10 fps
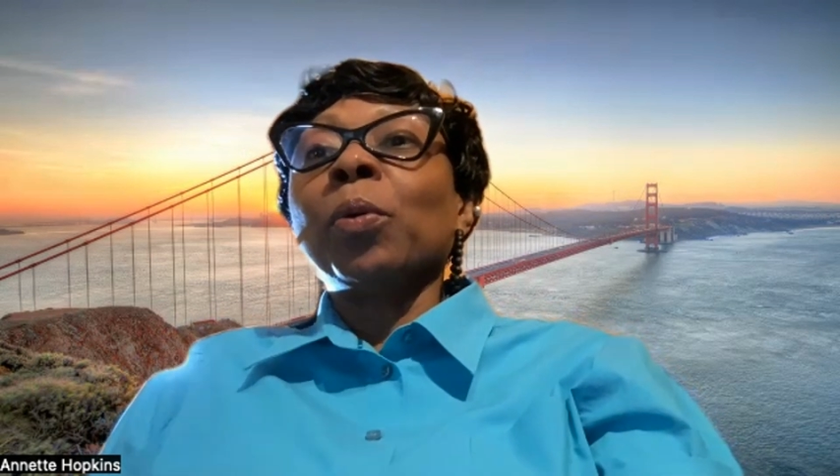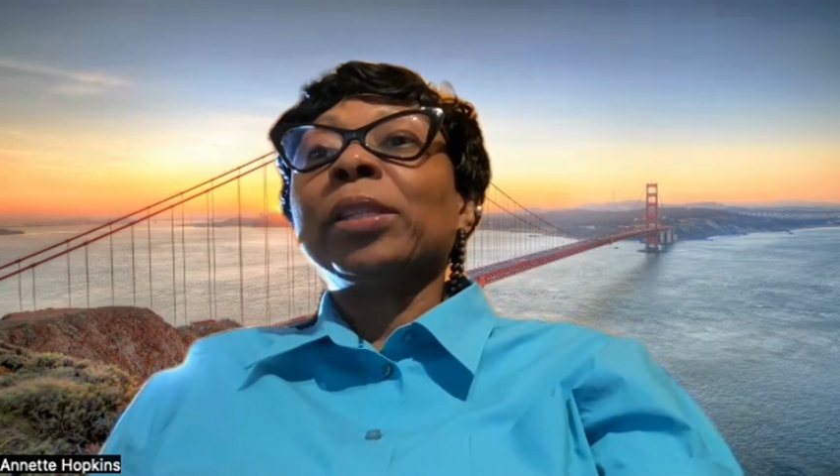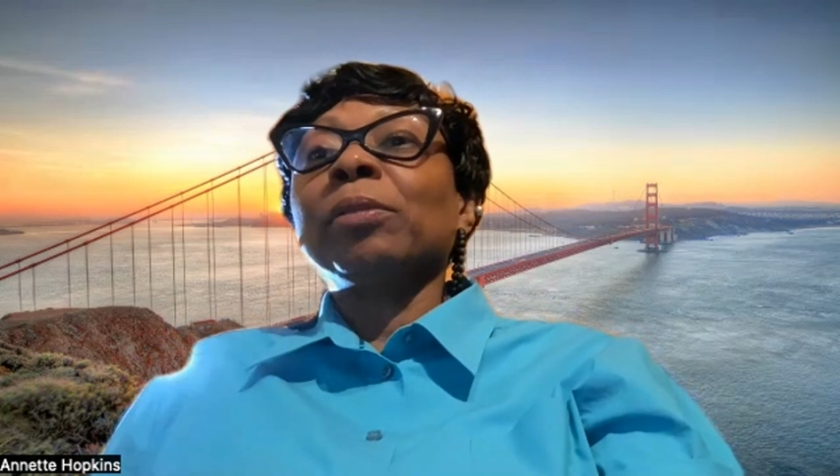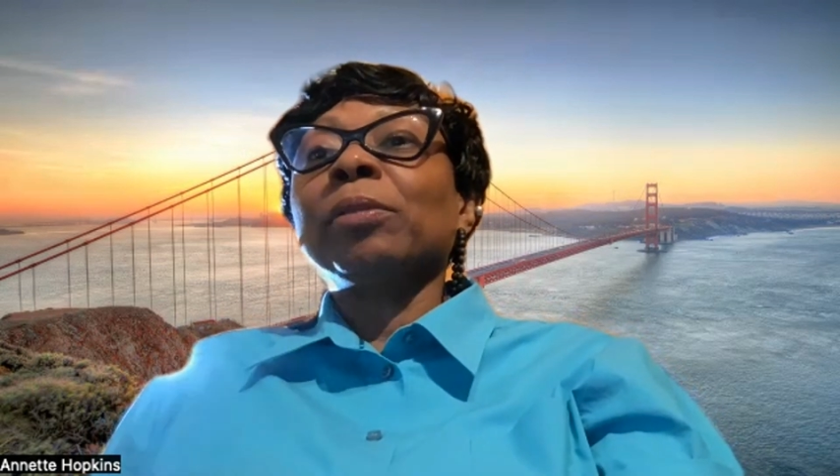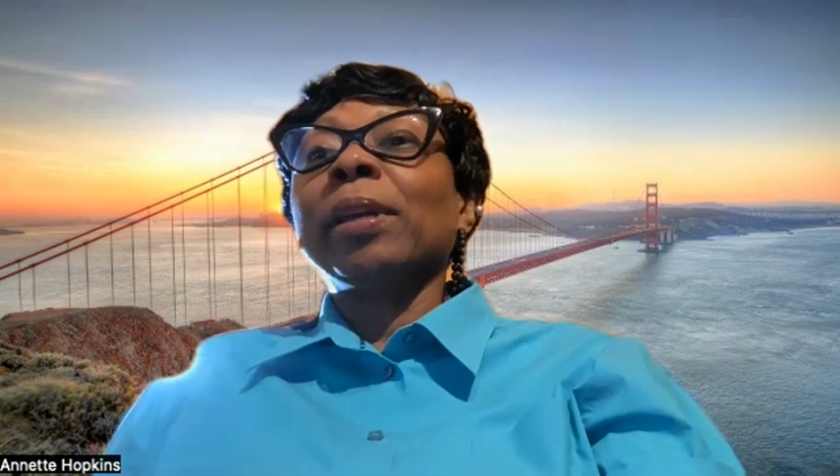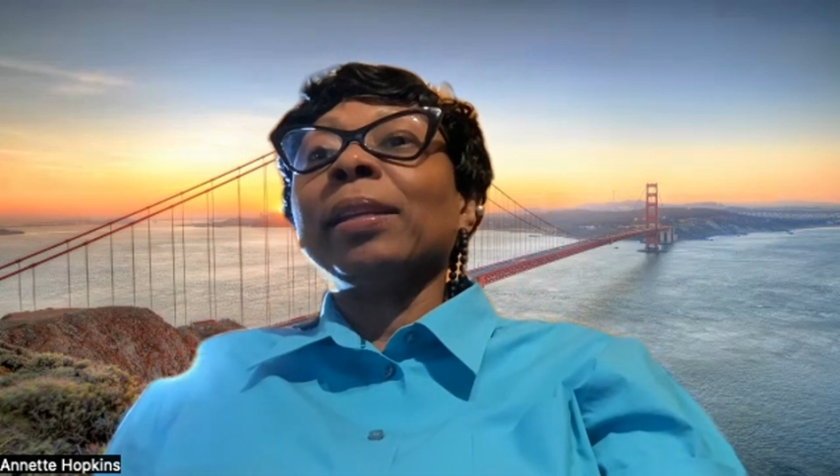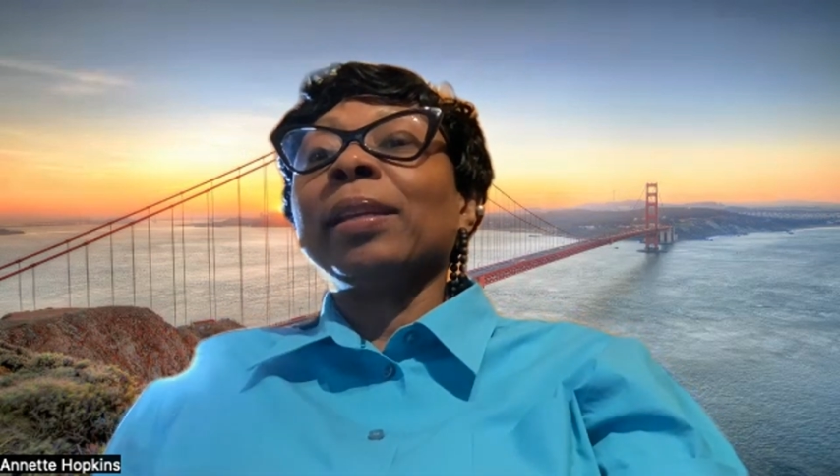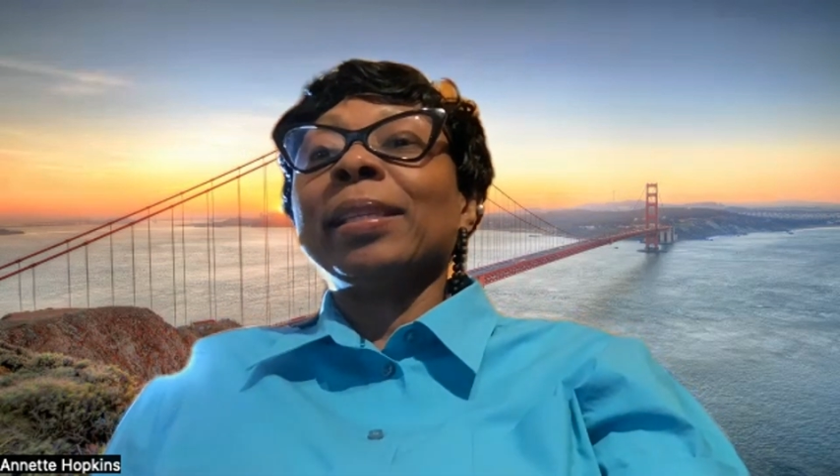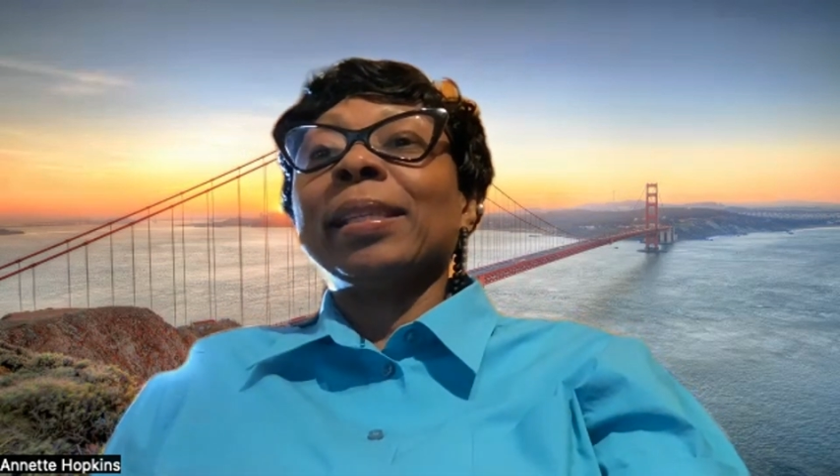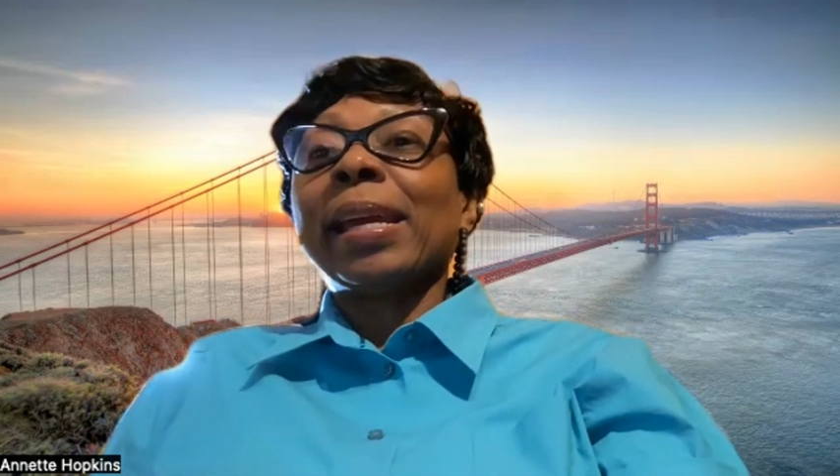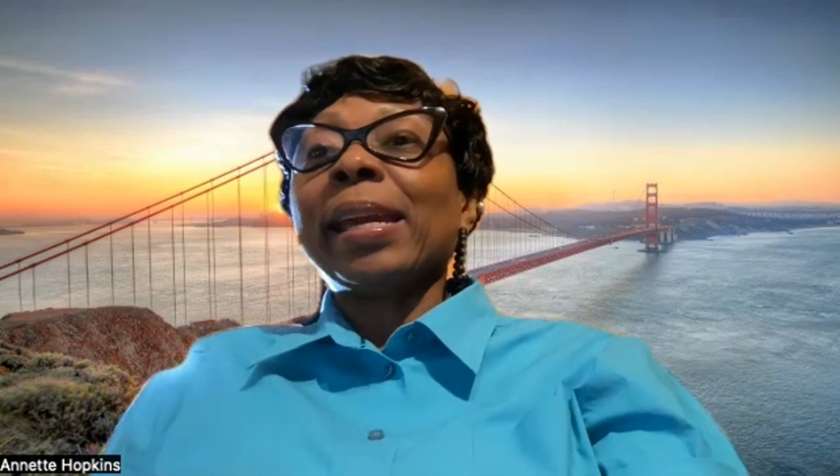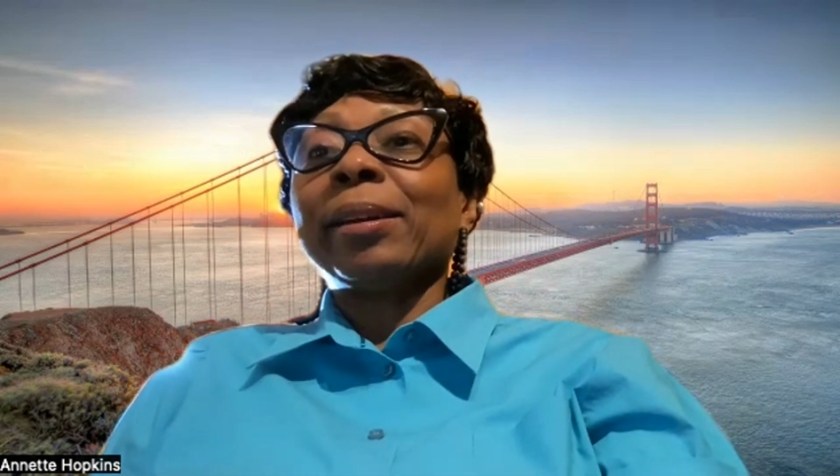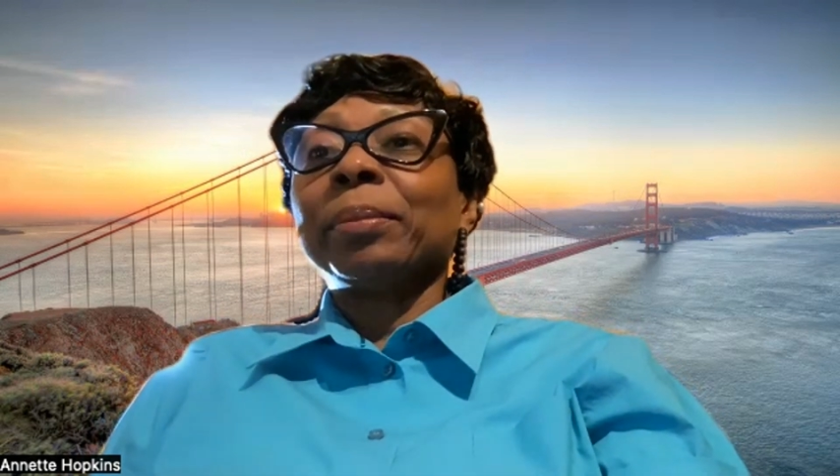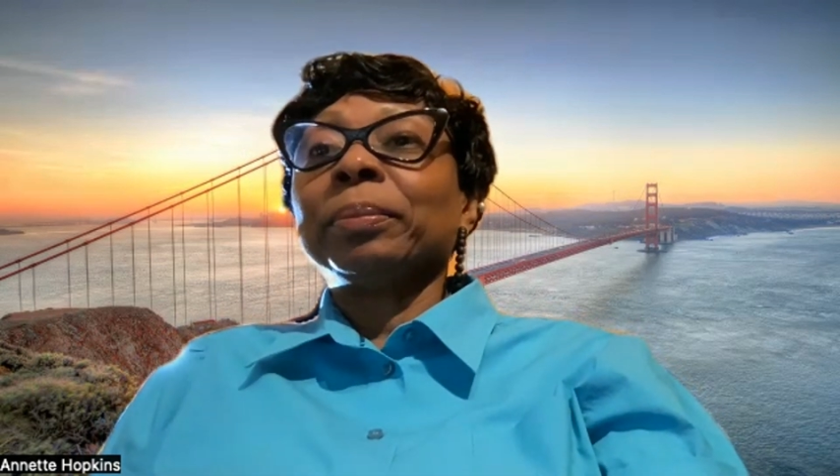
to get an exam